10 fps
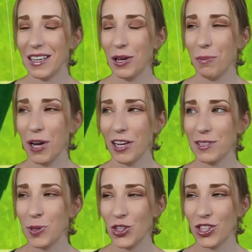my
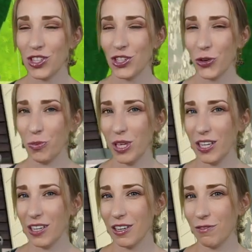husband just showed
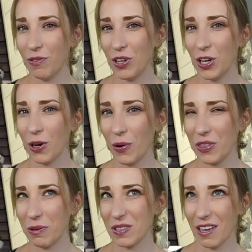me a video, I
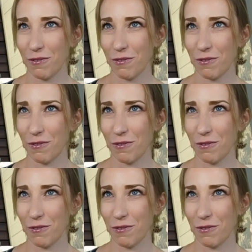think it was on